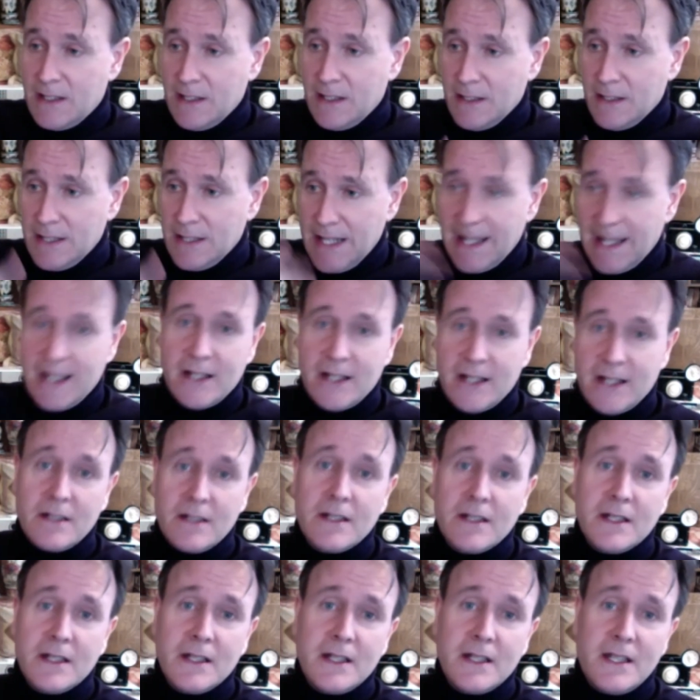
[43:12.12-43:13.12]
legal
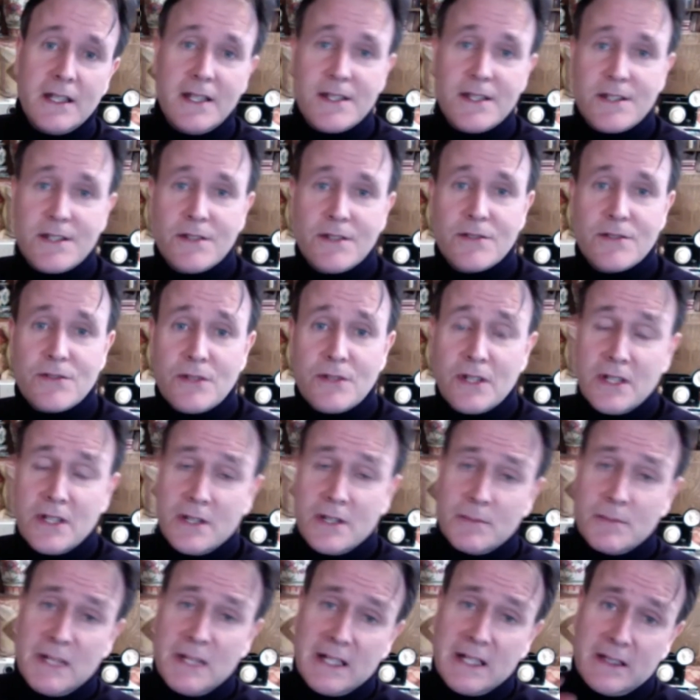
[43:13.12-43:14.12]
issues,
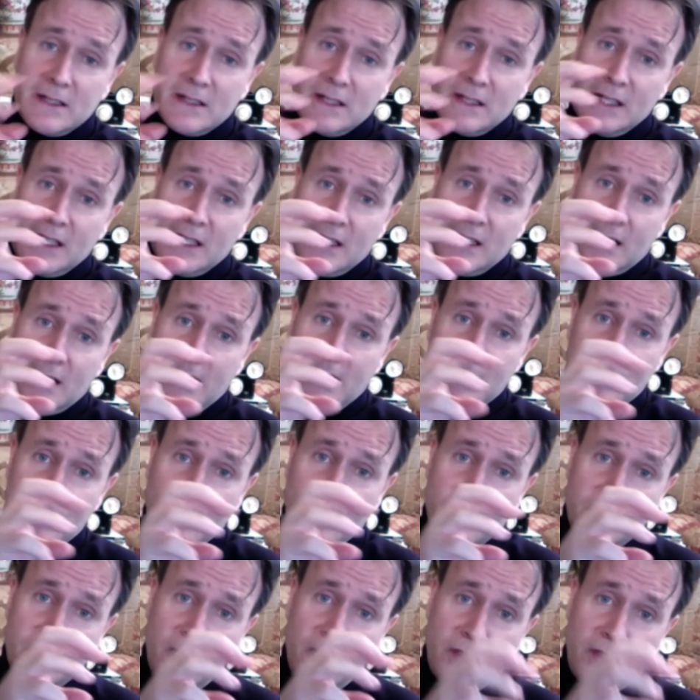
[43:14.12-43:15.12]
but in the case
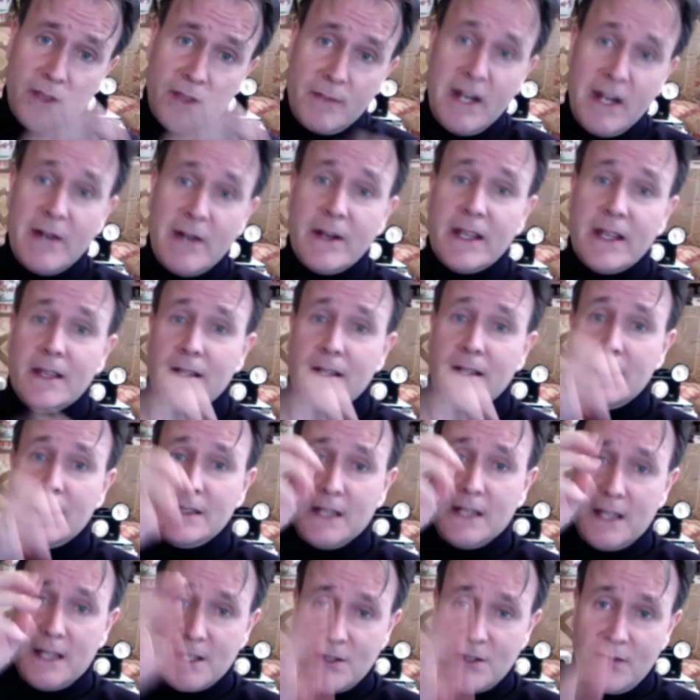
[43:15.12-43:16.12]
of North America, in
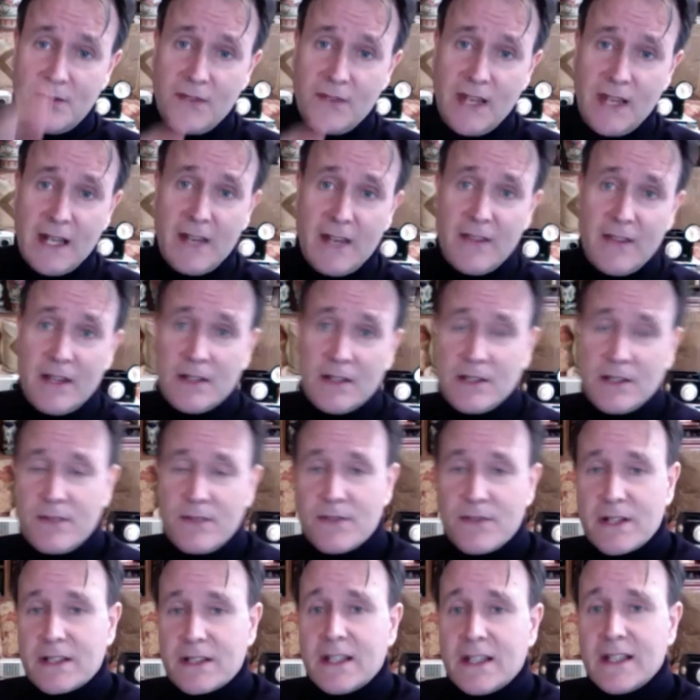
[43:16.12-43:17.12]
the case of Canada,
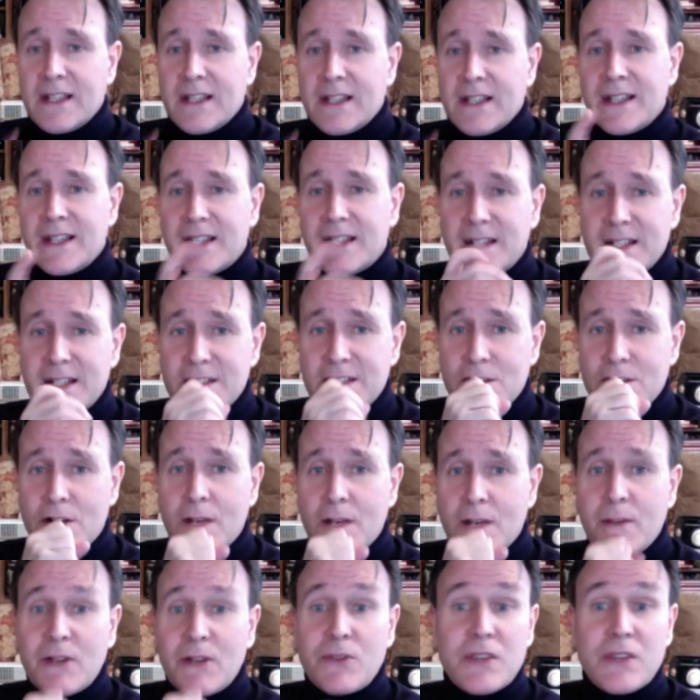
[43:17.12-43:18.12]
different. Let's talk
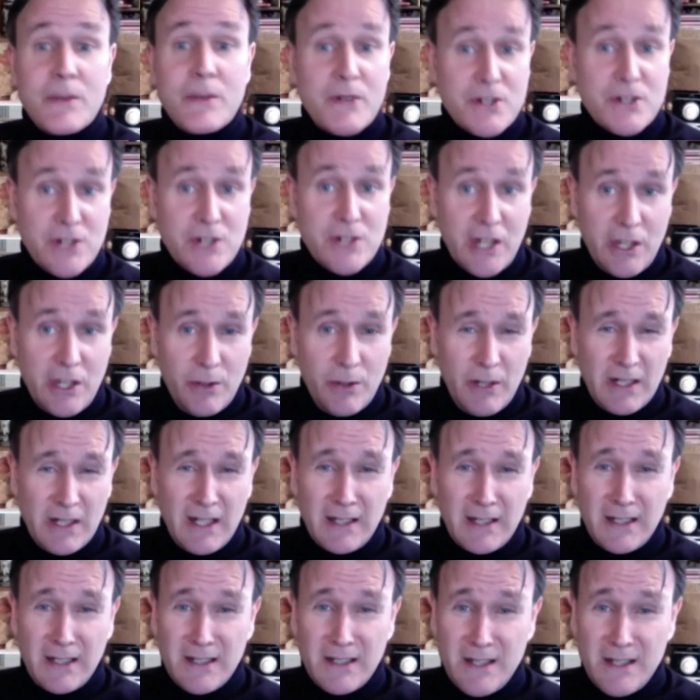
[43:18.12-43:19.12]
about
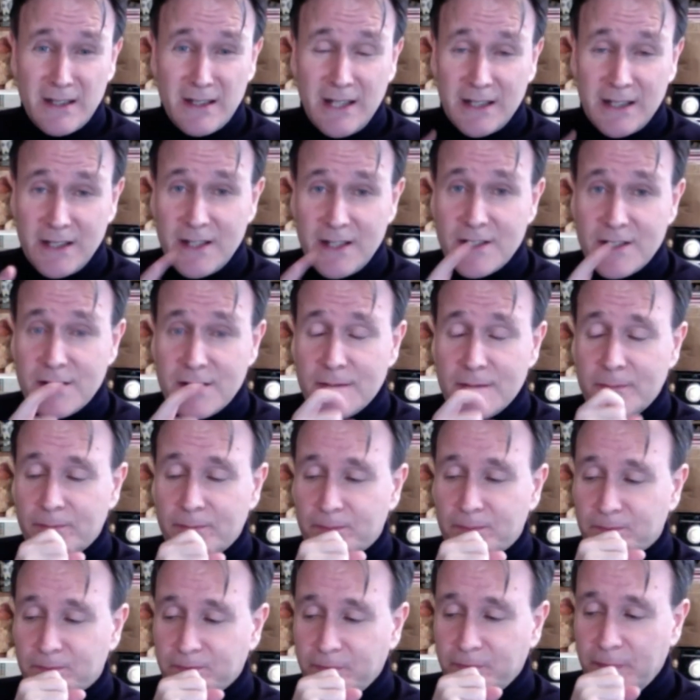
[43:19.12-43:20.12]
cybersecurity. That is
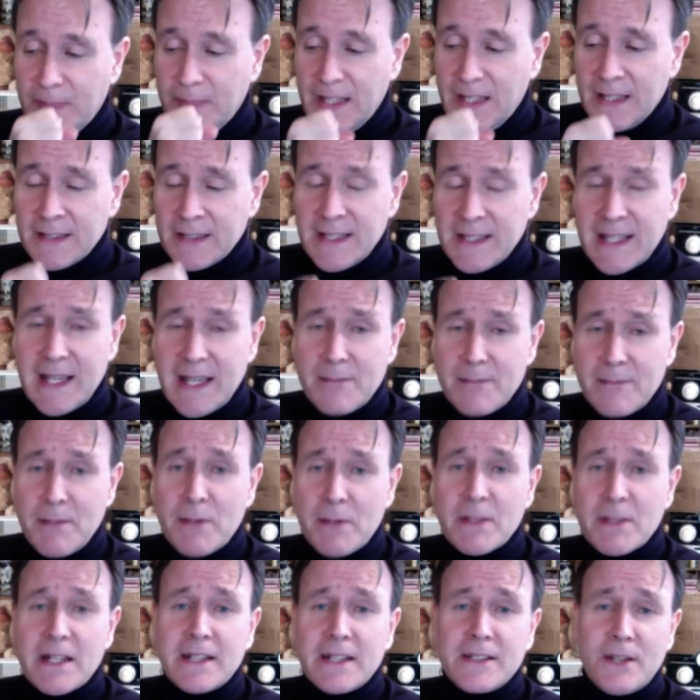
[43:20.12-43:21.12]
the
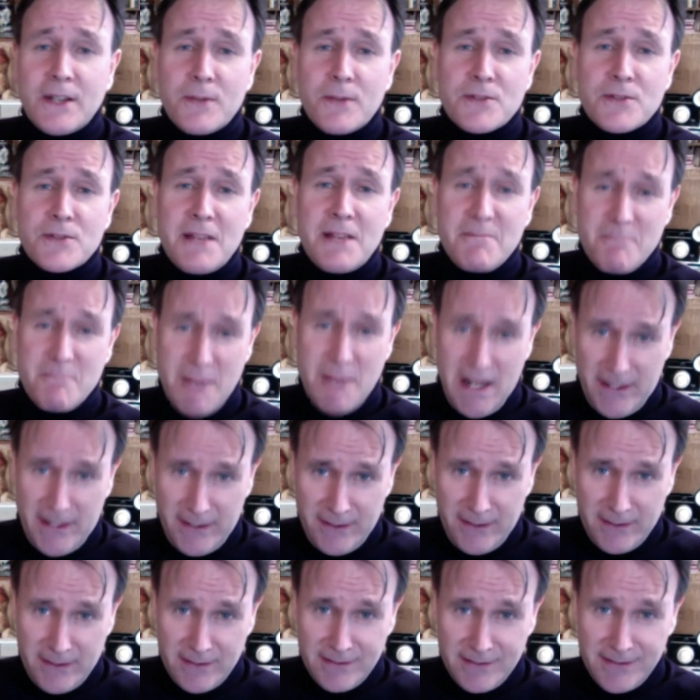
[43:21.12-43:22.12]
capability of somebody